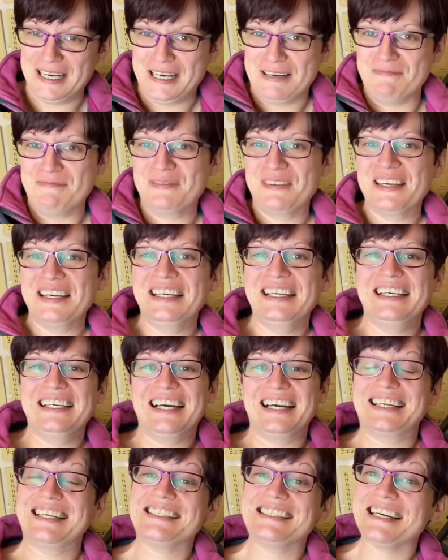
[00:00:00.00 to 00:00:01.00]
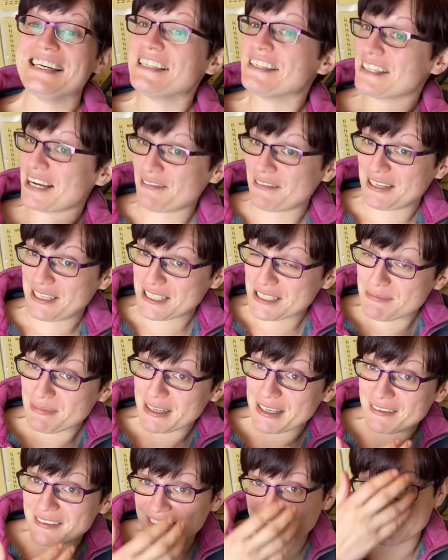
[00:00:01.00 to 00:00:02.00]
And I say this having
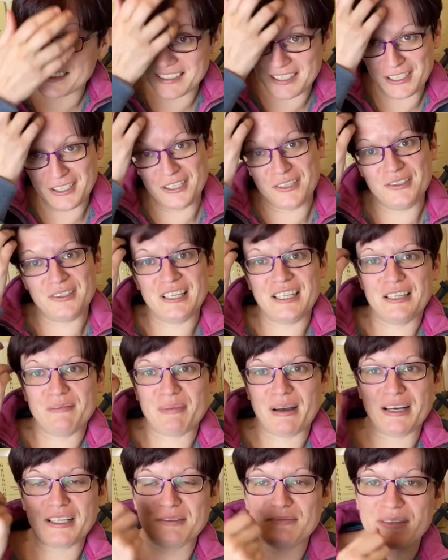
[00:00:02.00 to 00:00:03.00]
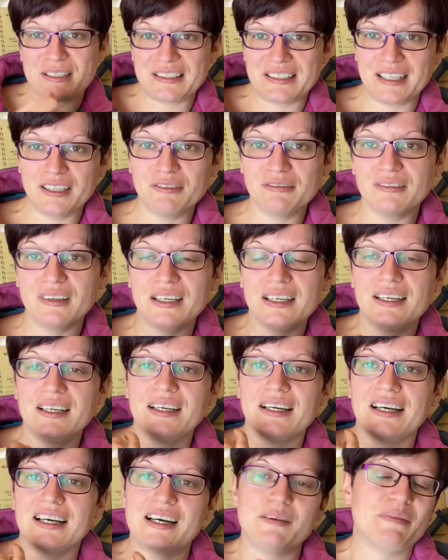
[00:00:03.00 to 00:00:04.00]
experienced it and used it in the past myself.
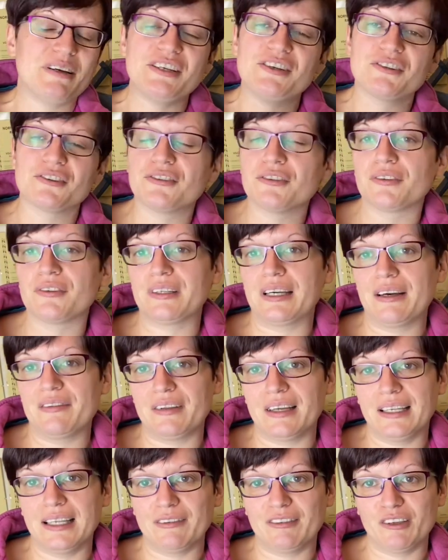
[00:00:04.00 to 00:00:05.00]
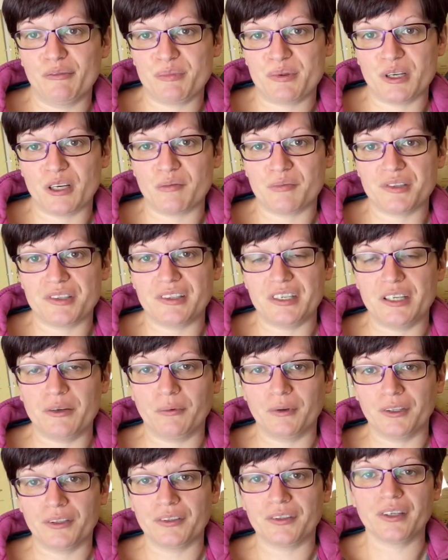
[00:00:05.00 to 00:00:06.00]
It just doesn't have that level of absorbency you
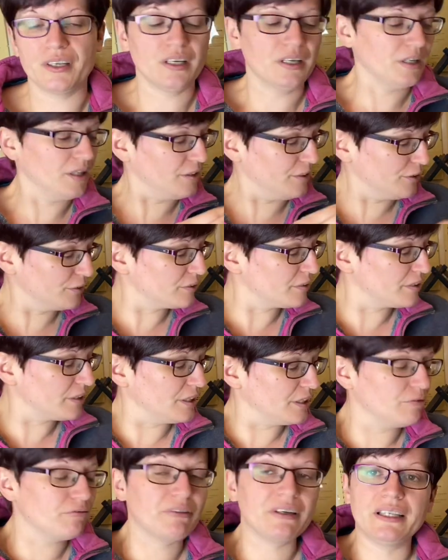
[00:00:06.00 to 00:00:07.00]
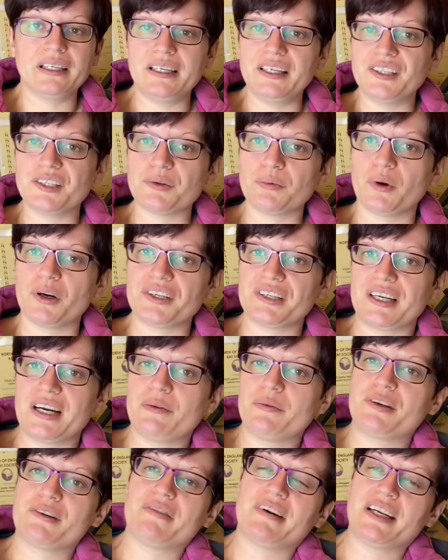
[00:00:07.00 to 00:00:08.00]
want. The other thing you really need to watch
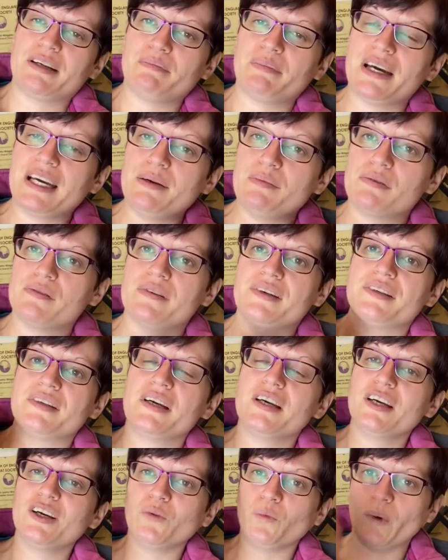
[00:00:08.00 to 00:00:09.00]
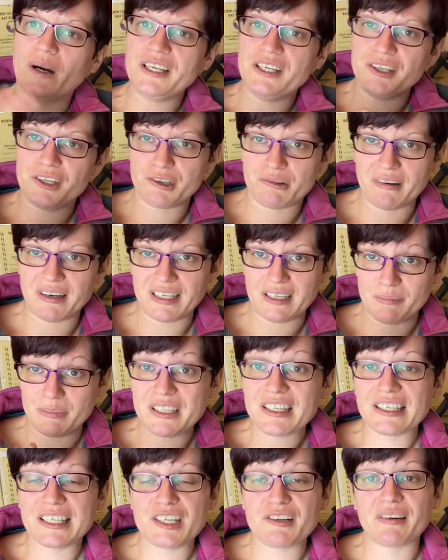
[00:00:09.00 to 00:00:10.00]
out with shredded paper is when you shred it,
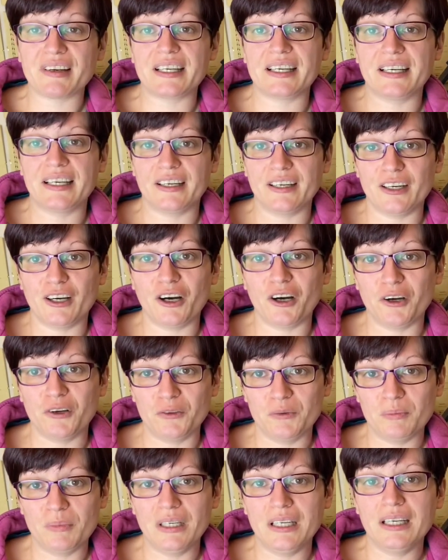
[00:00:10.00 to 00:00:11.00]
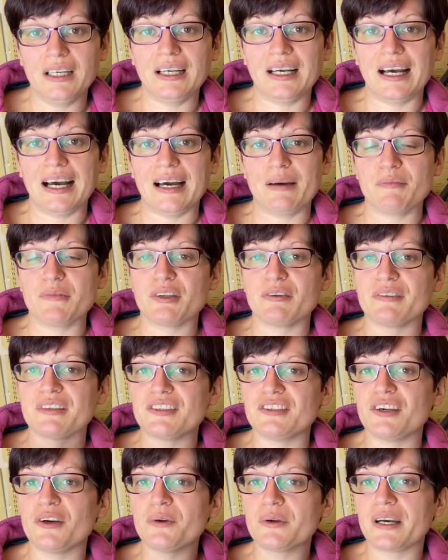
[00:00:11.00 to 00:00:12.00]
particularly shredding it at home, there
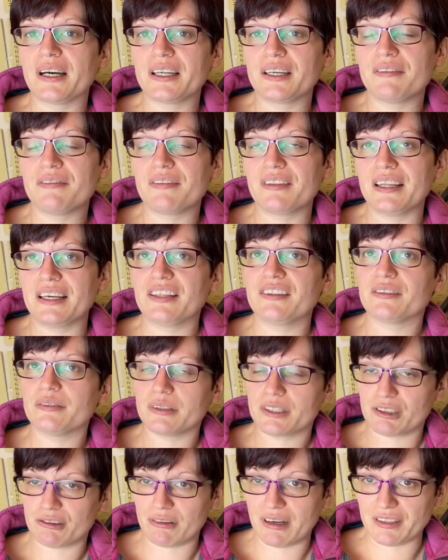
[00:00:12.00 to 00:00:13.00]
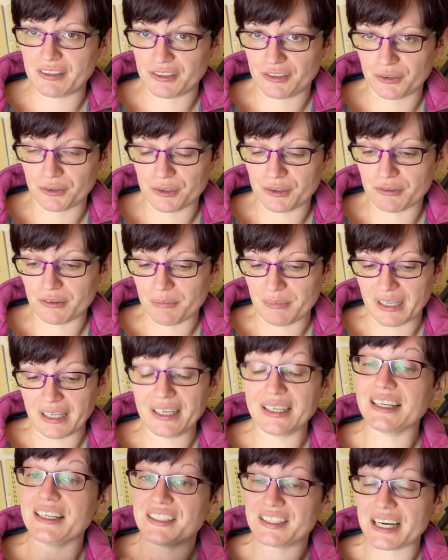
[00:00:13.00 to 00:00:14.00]
is no kind of thing to extract the dust from
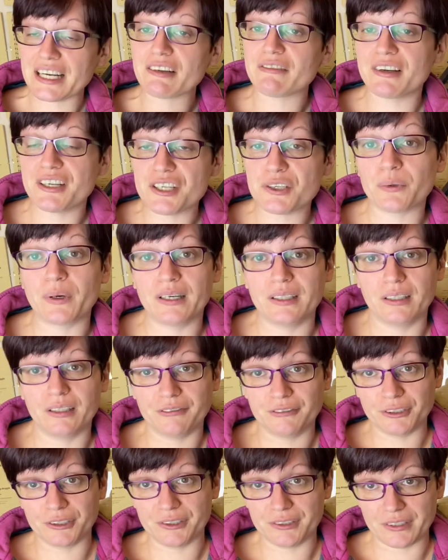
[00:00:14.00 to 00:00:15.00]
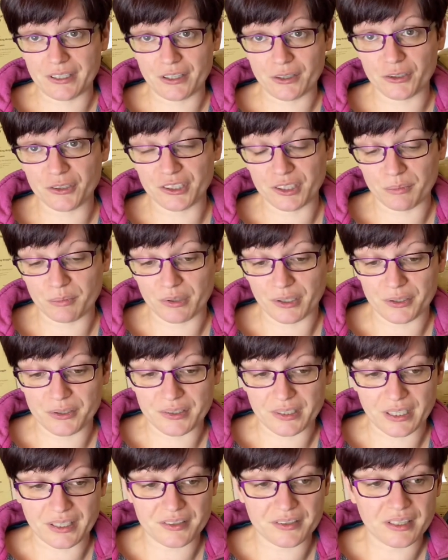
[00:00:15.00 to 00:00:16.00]
that, and it generates quite a lot of dust in the cutting
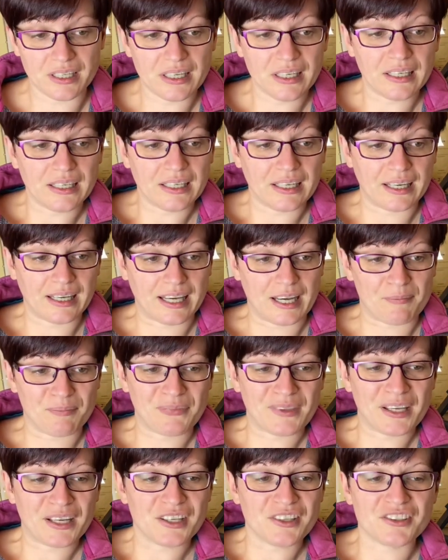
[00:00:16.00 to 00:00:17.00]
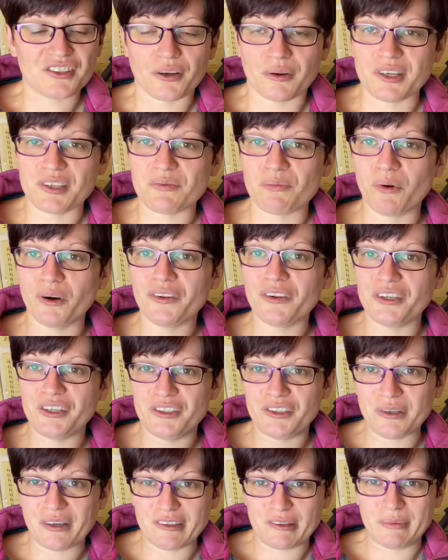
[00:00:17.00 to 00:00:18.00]
process. So it's one that you
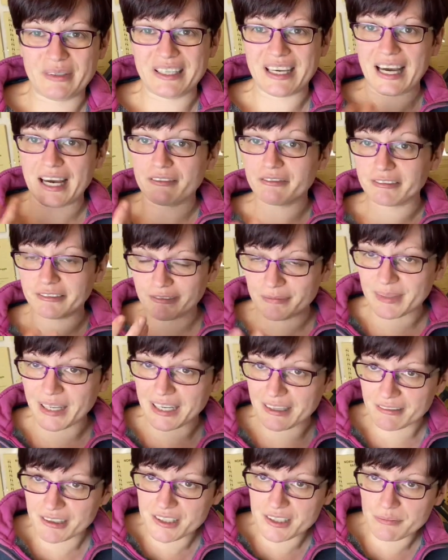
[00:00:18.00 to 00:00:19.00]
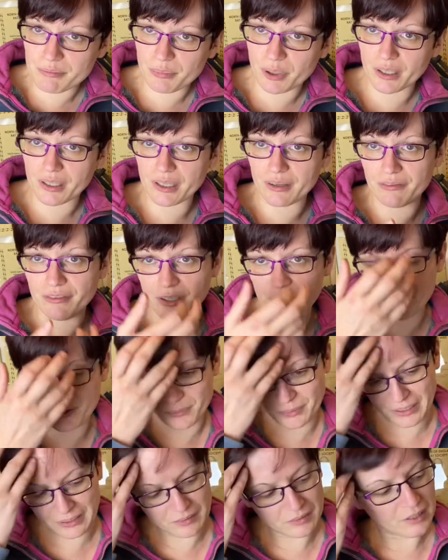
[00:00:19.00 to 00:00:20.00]
do have to be careful from that irritant point of view
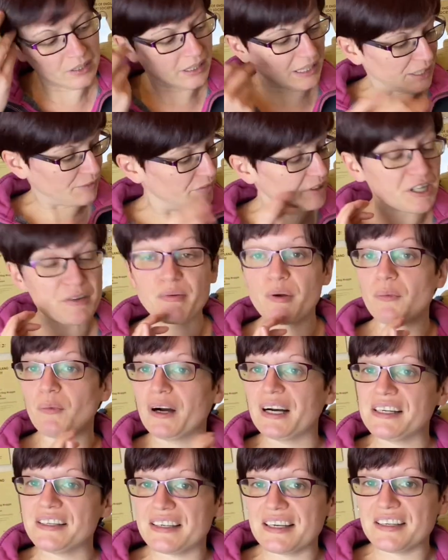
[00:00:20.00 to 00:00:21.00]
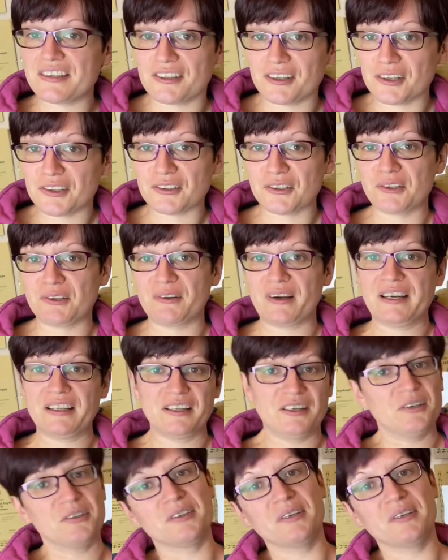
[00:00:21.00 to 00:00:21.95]
as well. Enrichment wise, it's also great though.